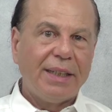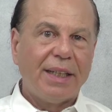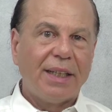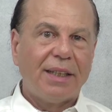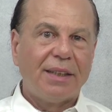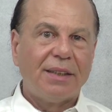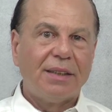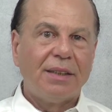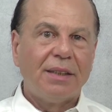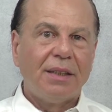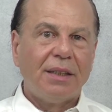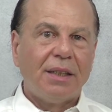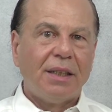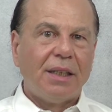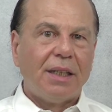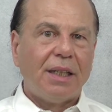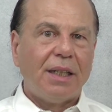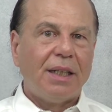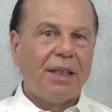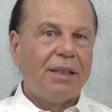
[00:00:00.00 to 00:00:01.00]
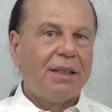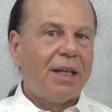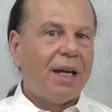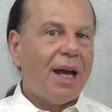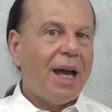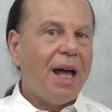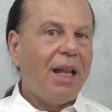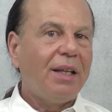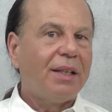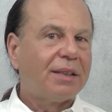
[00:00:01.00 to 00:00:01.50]
again. And
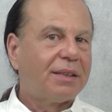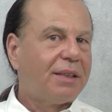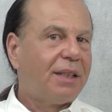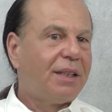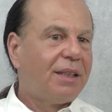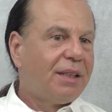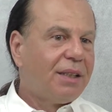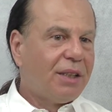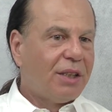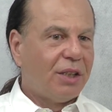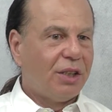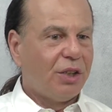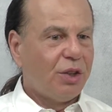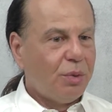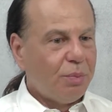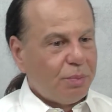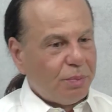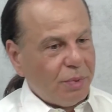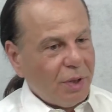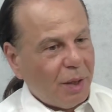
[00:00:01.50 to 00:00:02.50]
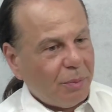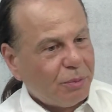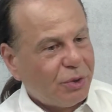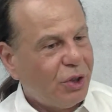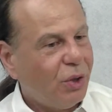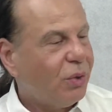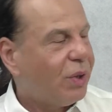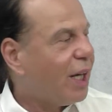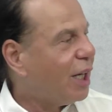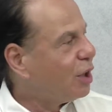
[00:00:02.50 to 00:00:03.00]
Alex, I'm
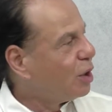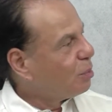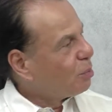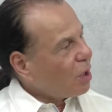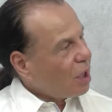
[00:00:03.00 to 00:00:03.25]
so glad you